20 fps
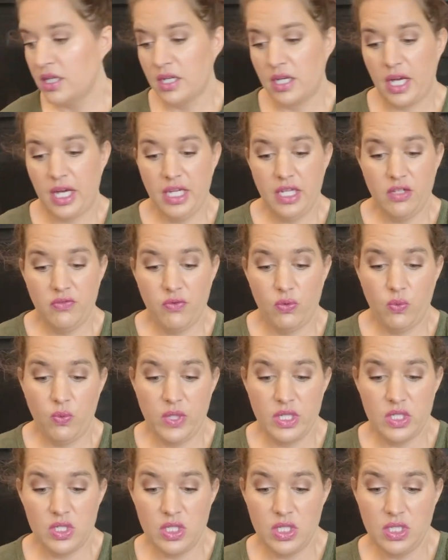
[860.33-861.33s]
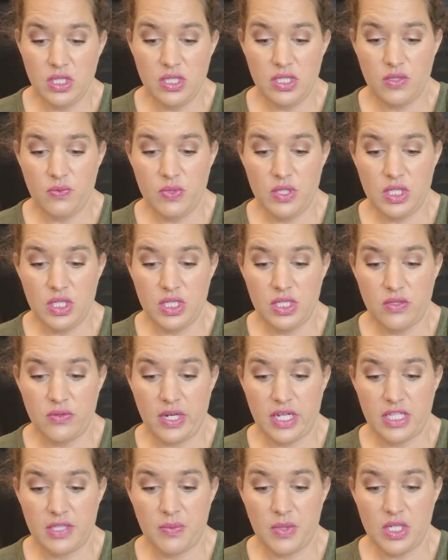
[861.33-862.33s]
I have Wind Chills, which is
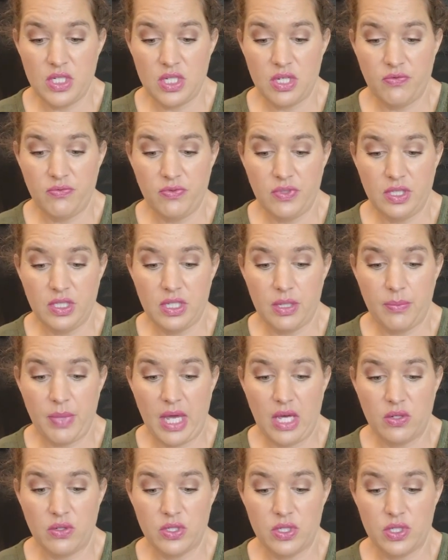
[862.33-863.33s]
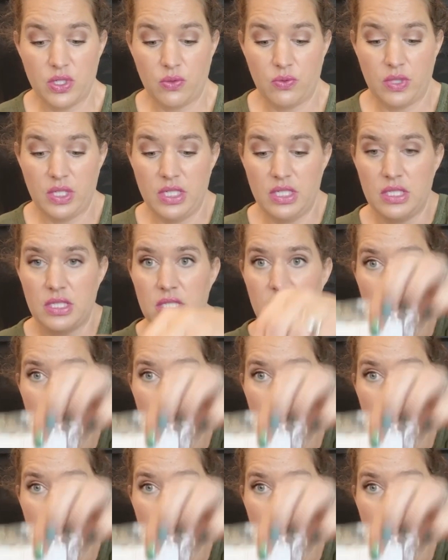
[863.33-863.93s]
raspberry jam filled powdered donuts,